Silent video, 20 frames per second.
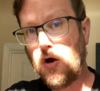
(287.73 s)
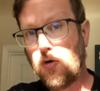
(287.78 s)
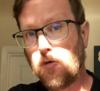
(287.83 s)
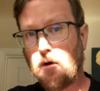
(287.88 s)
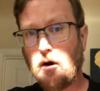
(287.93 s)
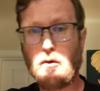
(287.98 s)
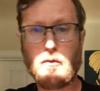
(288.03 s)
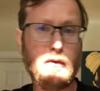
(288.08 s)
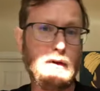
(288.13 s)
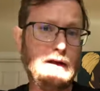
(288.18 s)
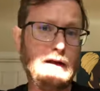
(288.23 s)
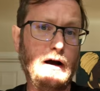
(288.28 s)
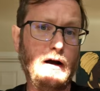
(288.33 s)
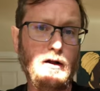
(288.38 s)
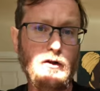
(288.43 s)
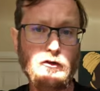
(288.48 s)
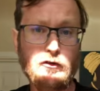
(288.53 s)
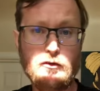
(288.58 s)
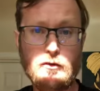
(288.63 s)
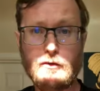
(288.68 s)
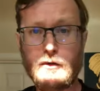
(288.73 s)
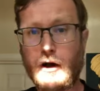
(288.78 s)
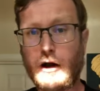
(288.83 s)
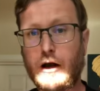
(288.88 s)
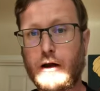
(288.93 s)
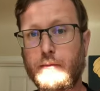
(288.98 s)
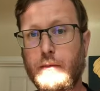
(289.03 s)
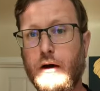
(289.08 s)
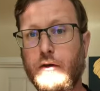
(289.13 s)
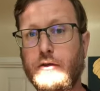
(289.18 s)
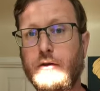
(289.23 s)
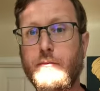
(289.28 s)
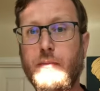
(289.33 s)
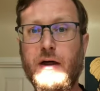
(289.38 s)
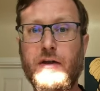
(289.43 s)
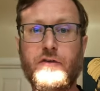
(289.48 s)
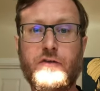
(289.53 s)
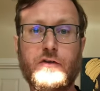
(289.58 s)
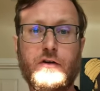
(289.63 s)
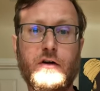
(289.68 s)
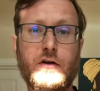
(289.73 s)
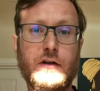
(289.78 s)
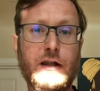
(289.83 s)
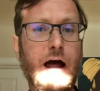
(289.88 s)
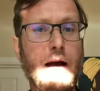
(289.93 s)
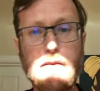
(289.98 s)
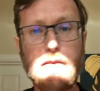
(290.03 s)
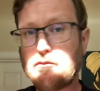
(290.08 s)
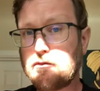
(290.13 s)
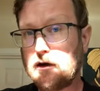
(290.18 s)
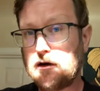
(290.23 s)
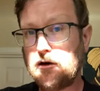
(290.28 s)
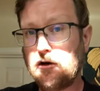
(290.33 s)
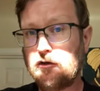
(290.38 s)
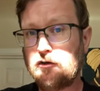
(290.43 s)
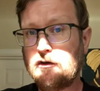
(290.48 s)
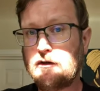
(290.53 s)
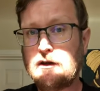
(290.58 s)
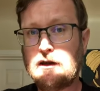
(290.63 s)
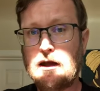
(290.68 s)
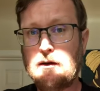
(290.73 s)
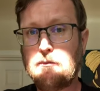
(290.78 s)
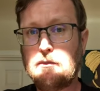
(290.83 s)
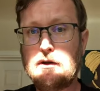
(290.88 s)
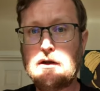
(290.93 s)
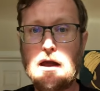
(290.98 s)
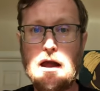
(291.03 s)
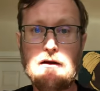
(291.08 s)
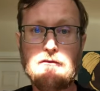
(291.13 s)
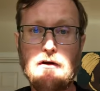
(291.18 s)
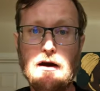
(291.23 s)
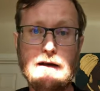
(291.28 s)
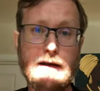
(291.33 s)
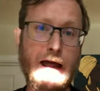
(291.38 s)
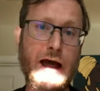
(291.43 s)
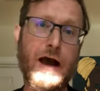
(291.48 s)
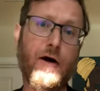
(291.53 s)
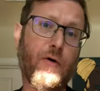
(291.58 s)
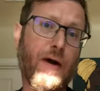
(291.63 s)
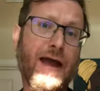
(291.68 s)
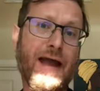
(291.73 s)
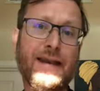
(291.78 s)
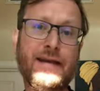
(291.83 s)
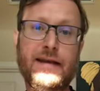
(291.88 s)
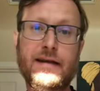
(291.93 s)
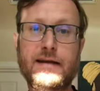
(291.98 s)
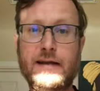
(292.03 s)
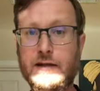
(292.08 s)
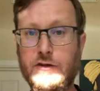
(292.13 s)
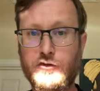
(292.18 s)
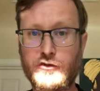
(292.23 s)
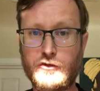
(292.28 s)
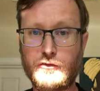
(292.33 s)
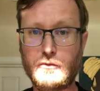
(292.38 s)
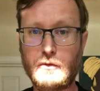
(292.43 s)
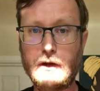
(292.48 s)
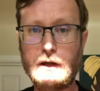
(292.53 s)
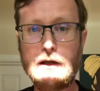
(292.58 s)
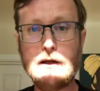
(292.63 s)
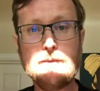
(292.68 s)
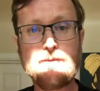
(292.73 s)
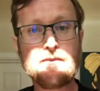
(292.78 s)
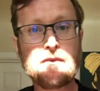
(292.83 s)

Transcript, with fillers: where we also talk about the best collaborators in the NBA right now and in history,